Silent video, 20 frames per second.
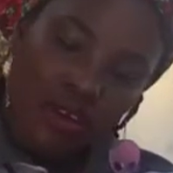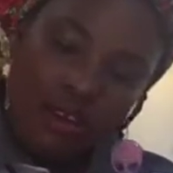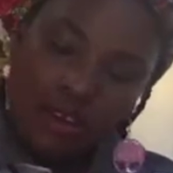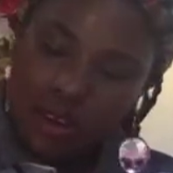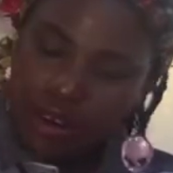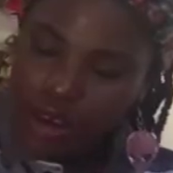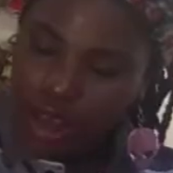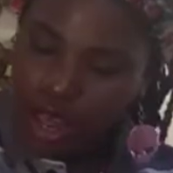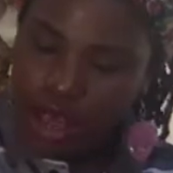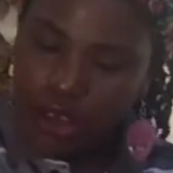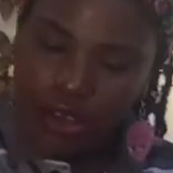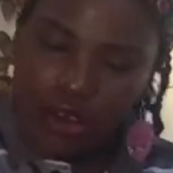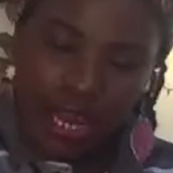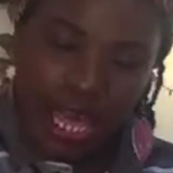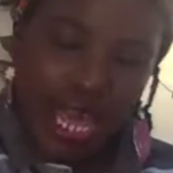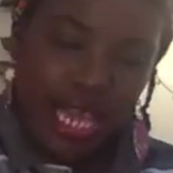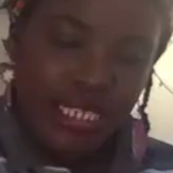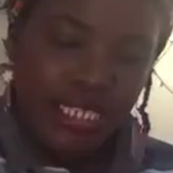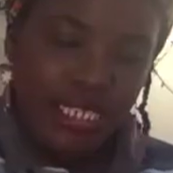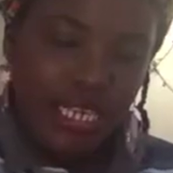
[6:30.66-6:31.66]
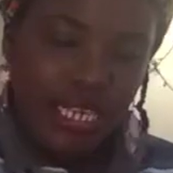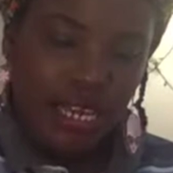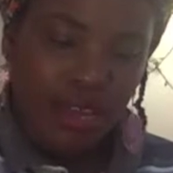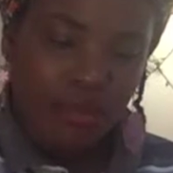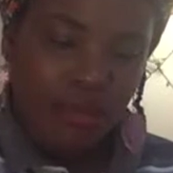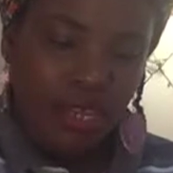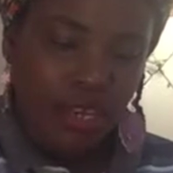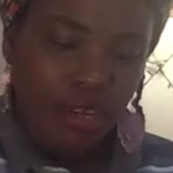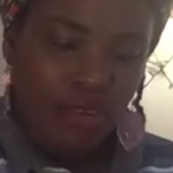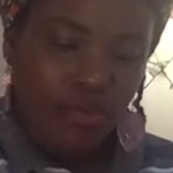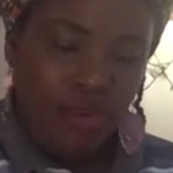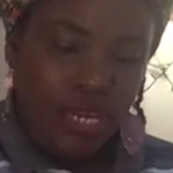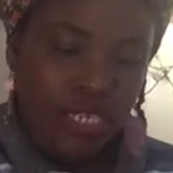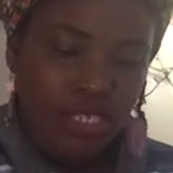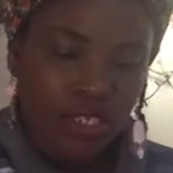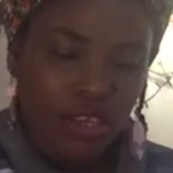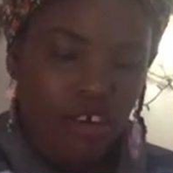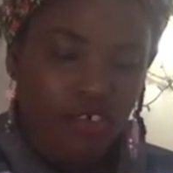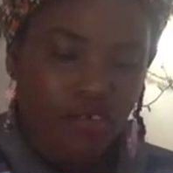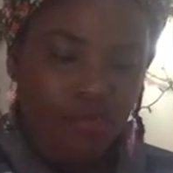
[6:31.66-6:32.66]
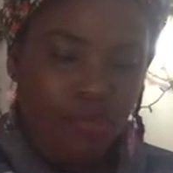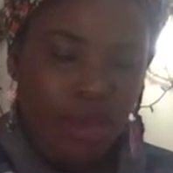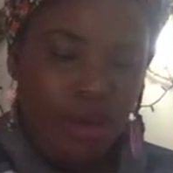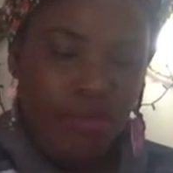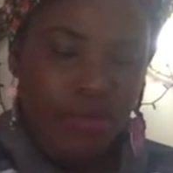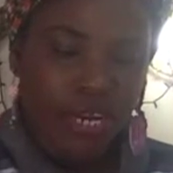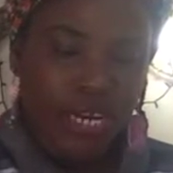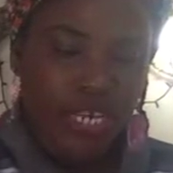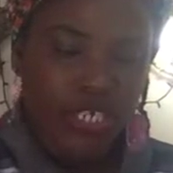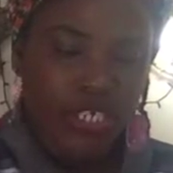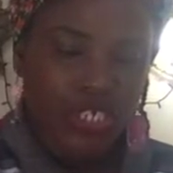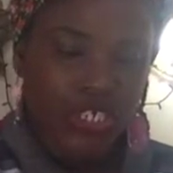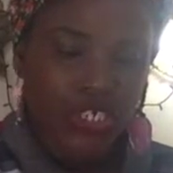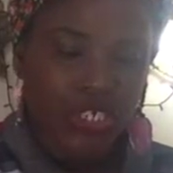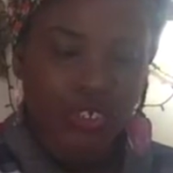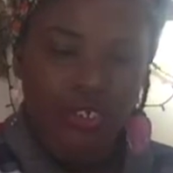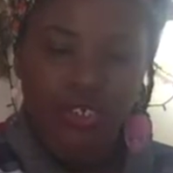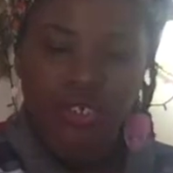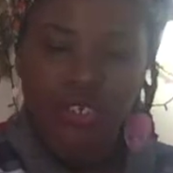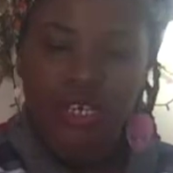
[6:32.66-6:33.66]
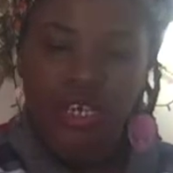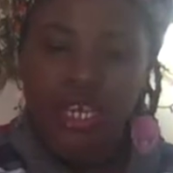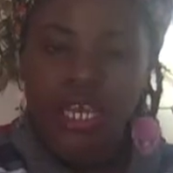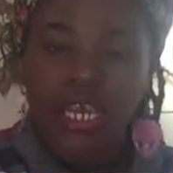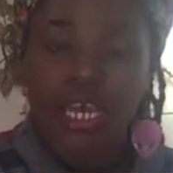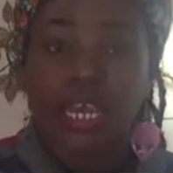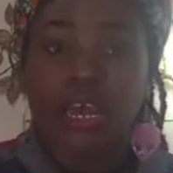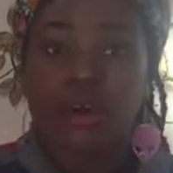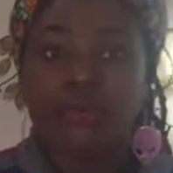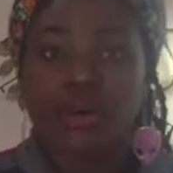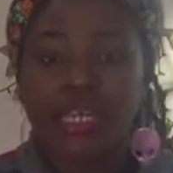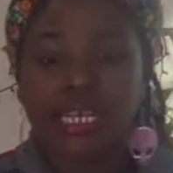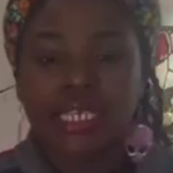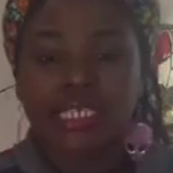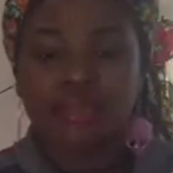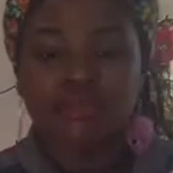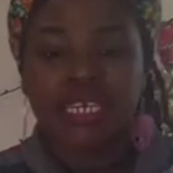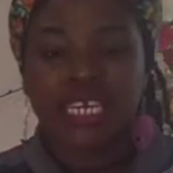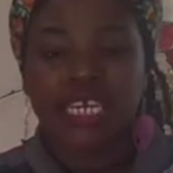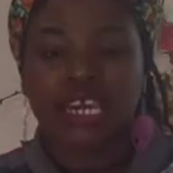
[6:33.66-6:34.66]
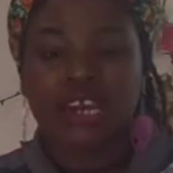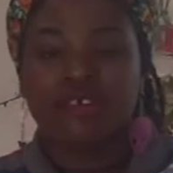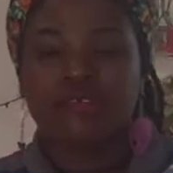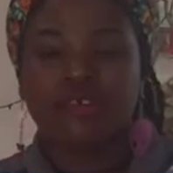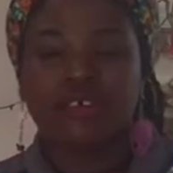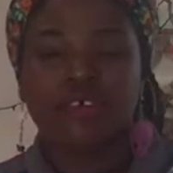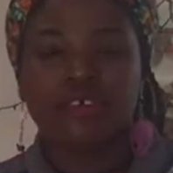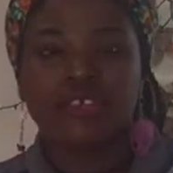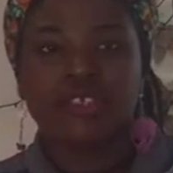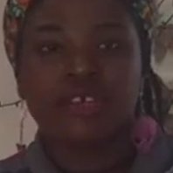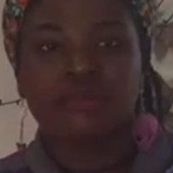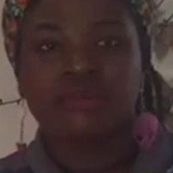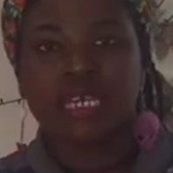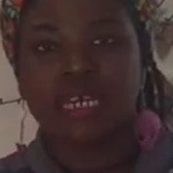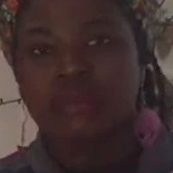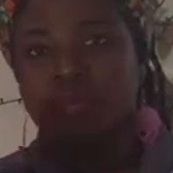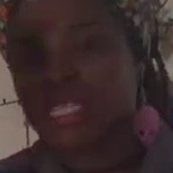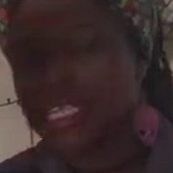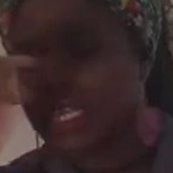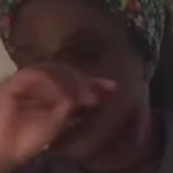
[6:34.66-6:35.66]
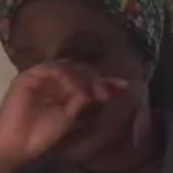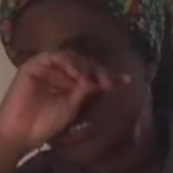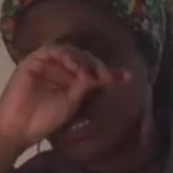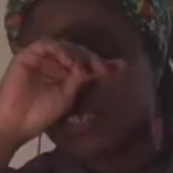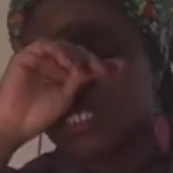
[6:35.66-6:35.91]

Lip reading: Now, lastly, I'm going to rinse off my brush. And I wanted it to be careful, so I'm keeping the yellow